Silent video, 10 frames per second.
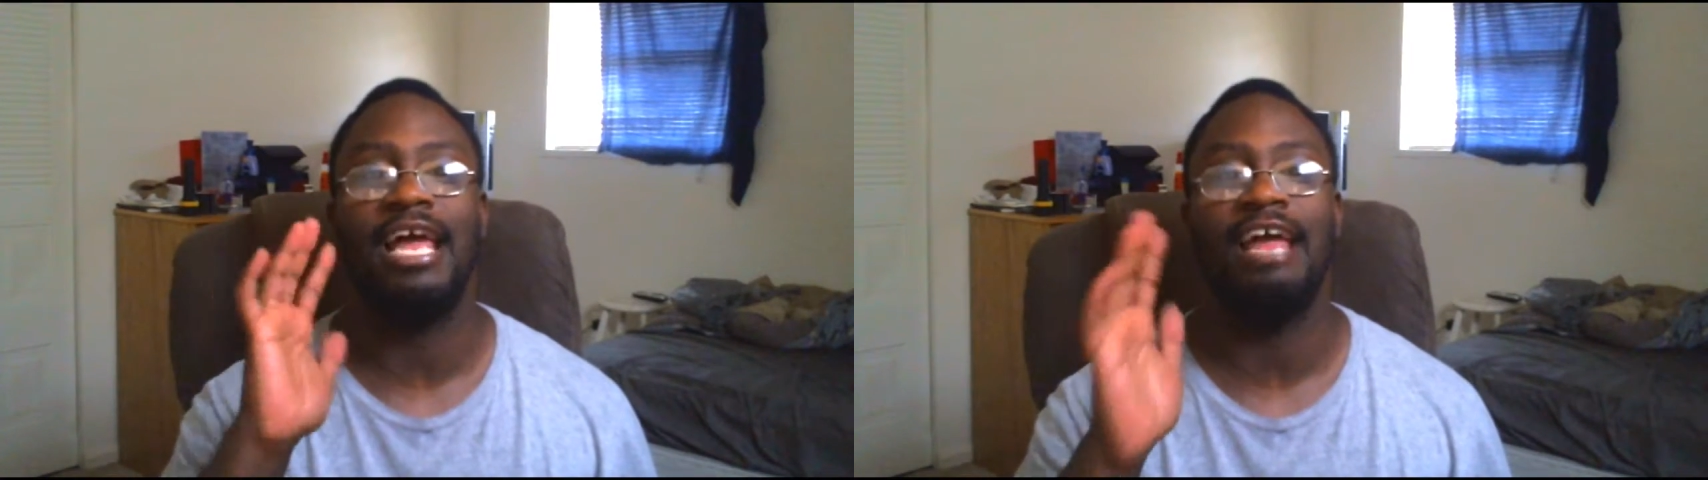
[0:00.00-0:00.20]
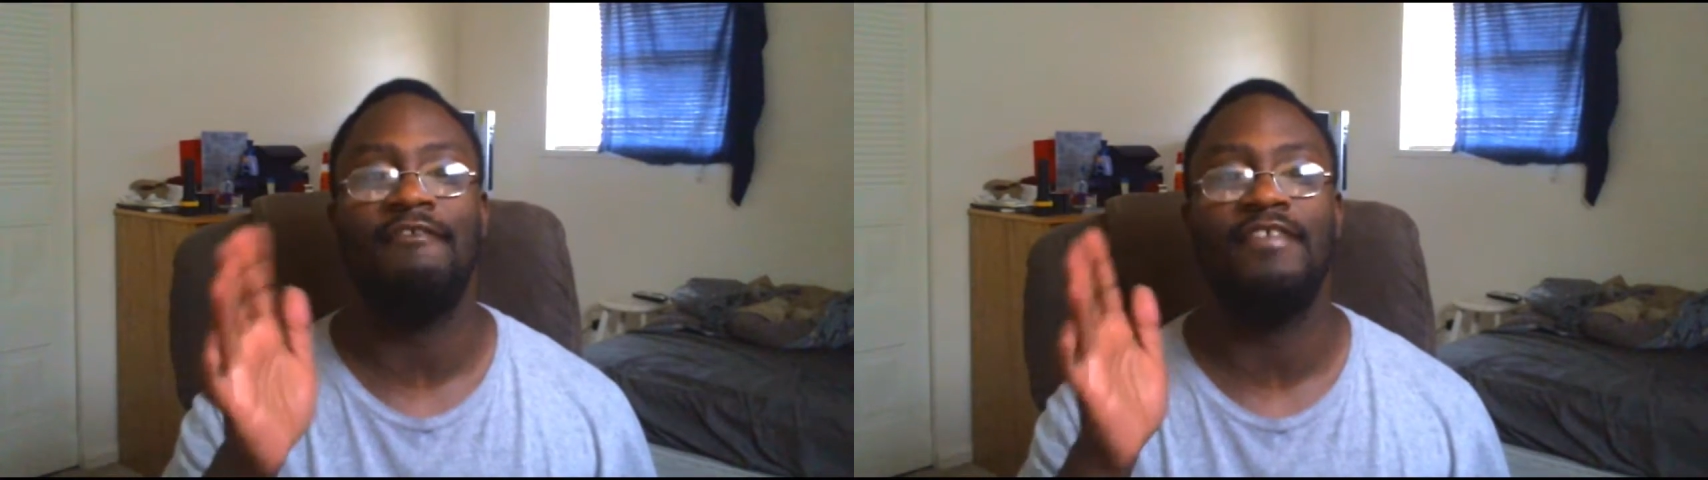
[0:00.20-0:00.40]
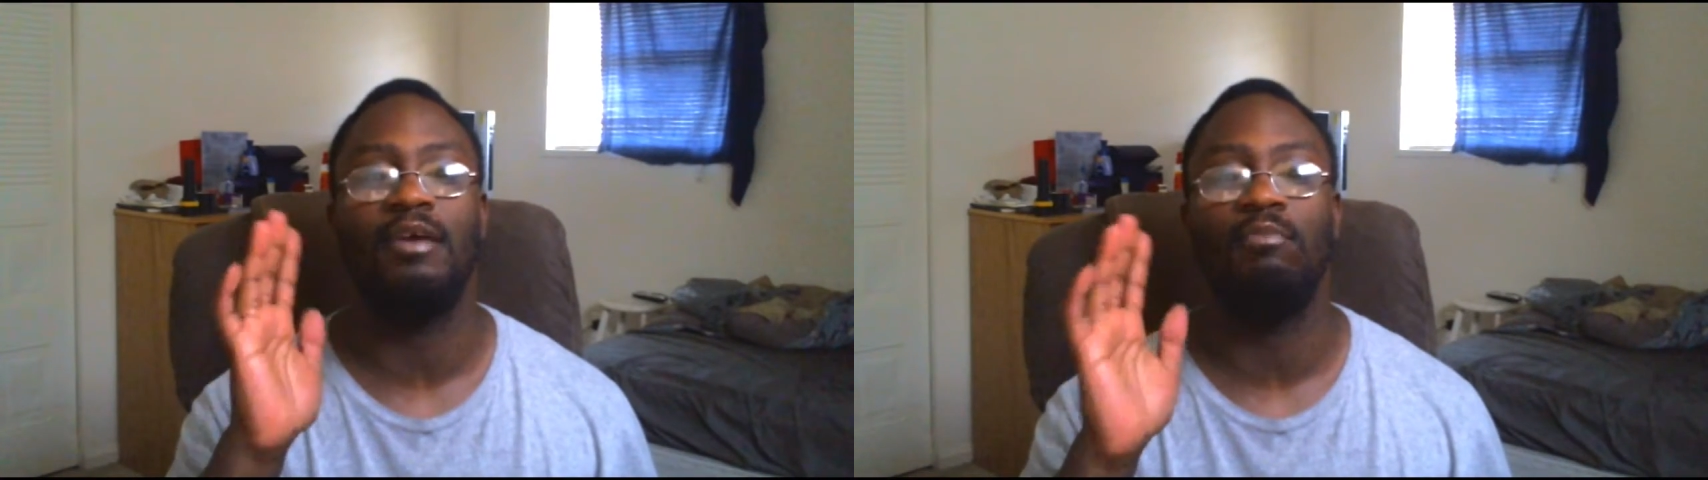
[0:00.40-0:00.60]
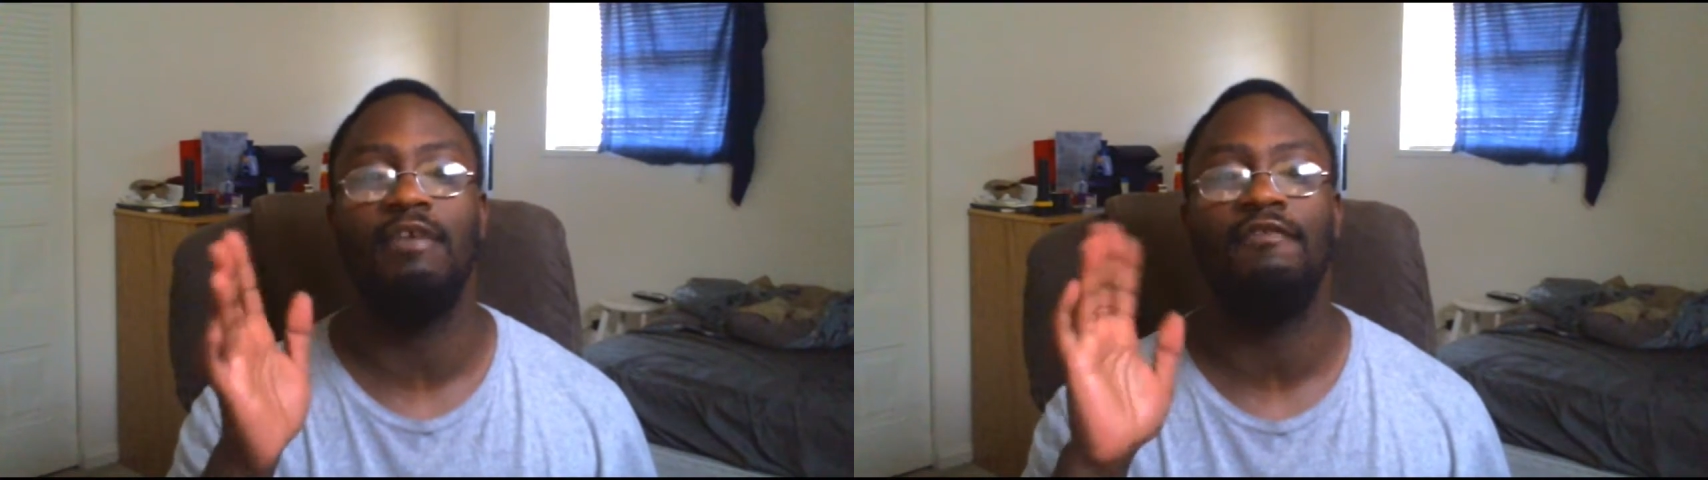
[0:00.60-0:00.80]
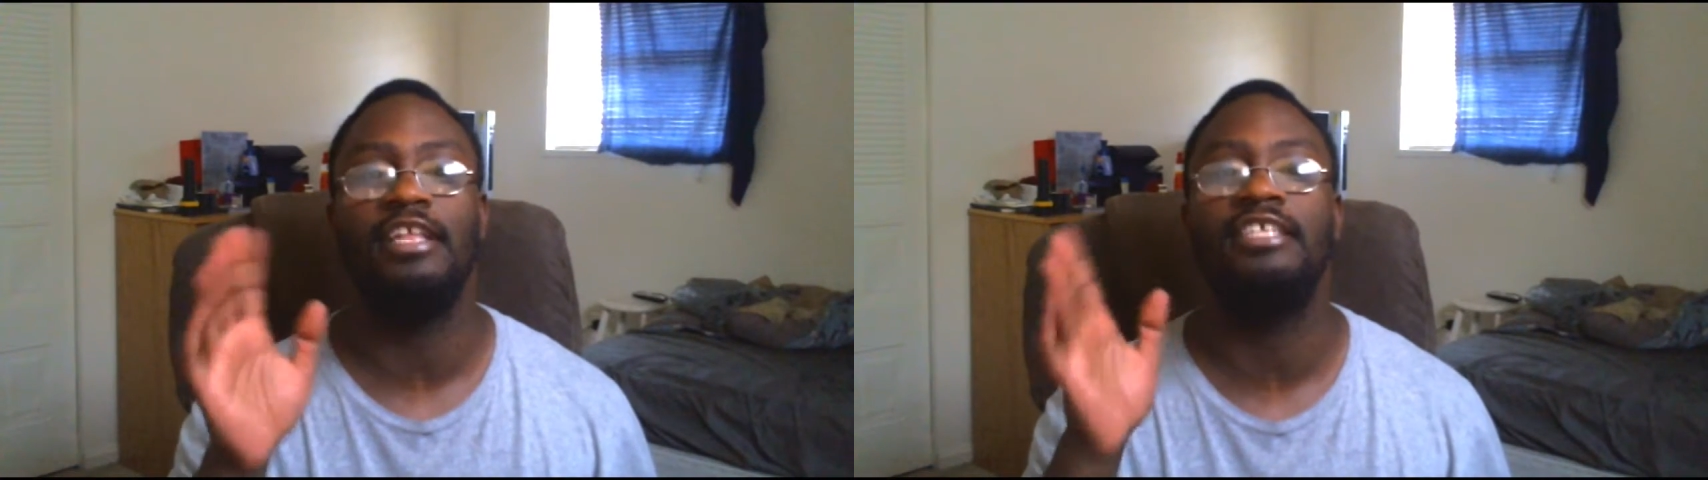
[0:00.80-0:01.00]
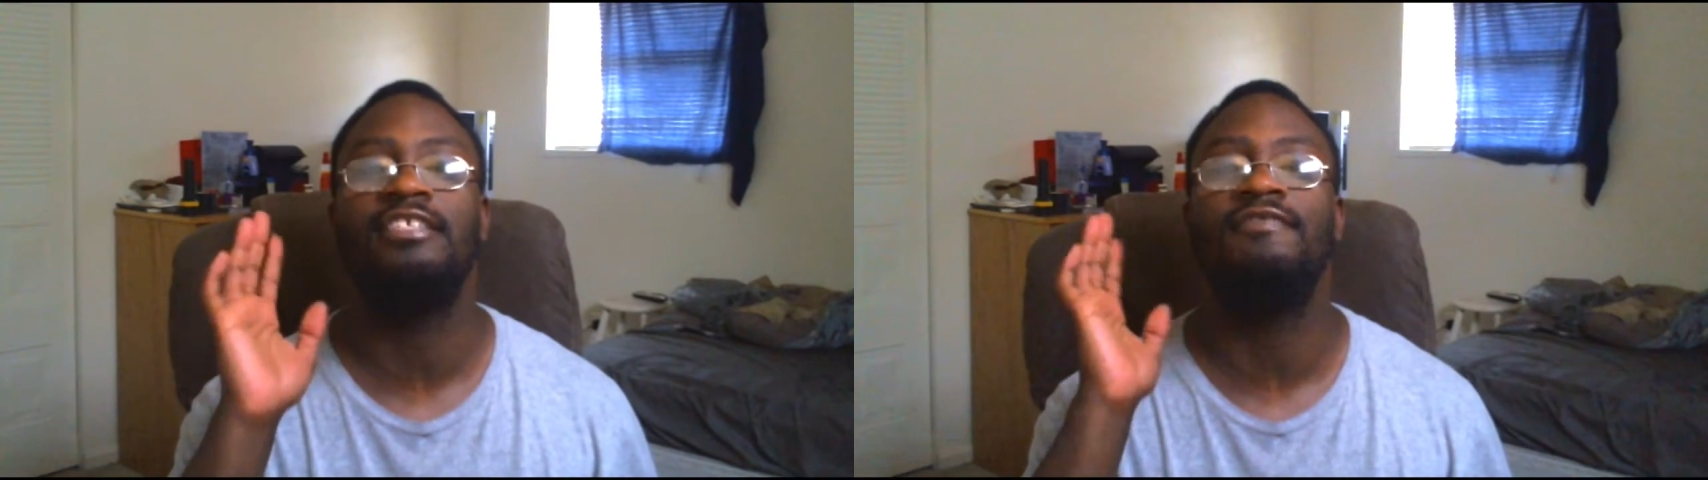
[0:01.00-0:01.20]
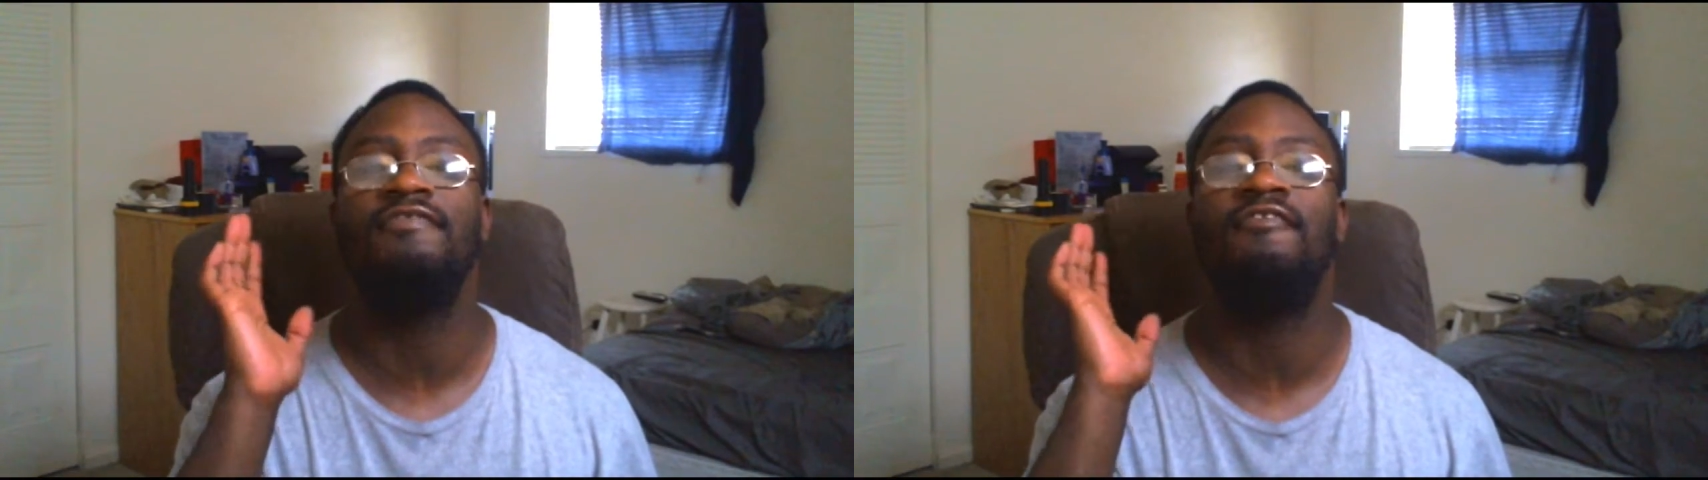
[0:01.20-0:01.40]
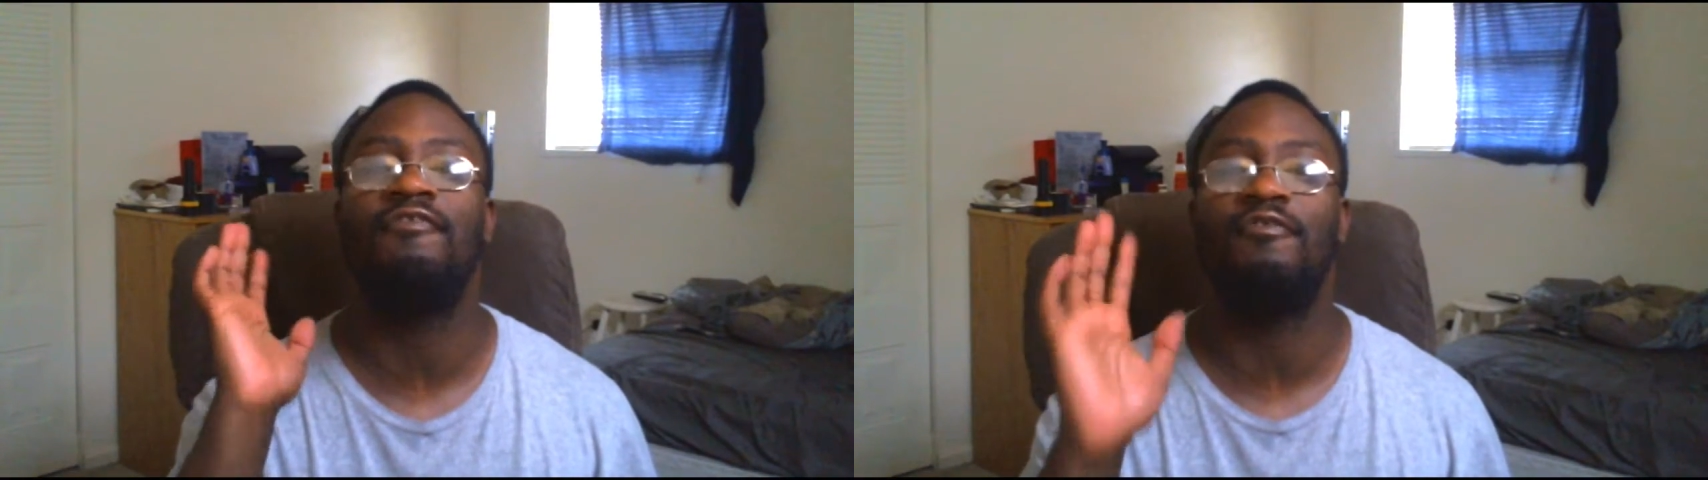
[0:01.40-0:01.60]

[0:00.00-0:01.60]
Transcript: laughing with this